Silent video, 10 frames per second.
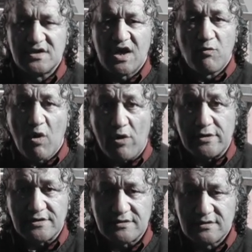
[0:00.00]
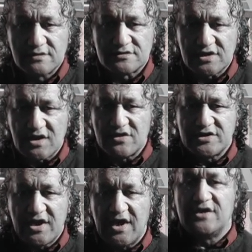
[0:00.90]
a warrant to go
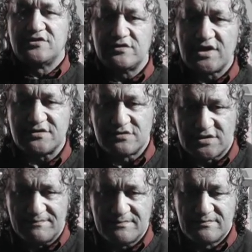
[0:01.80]
there and do that to them.